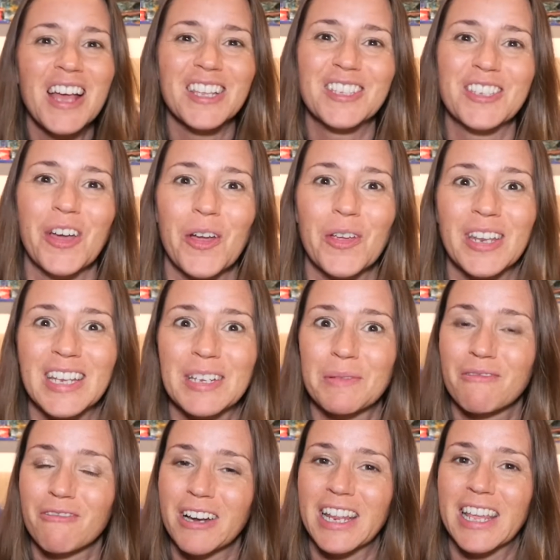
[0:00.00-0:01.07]
So you need to
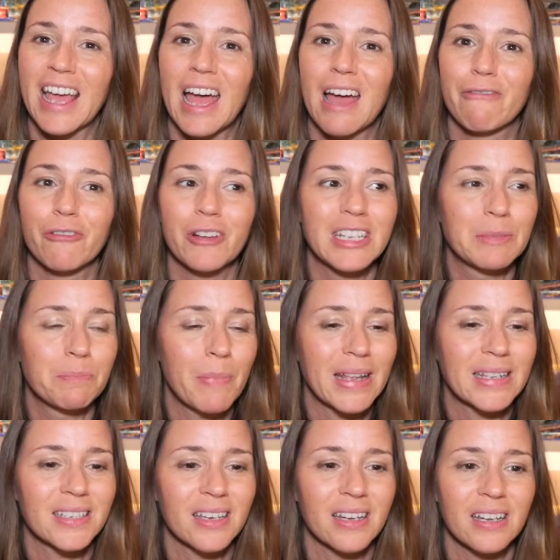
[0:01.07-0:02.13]
be really careful. It's
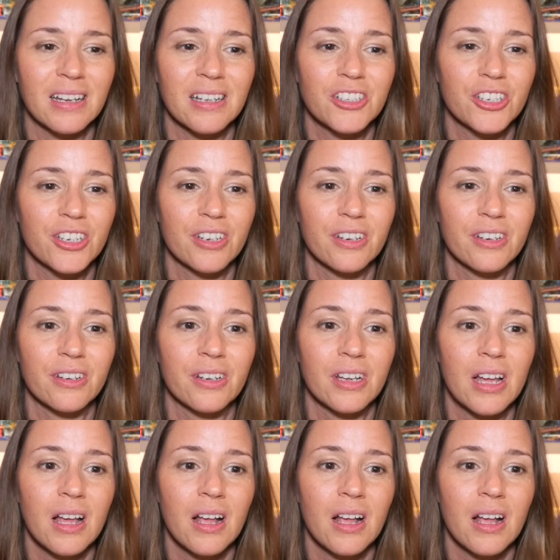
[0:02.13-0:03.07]
better to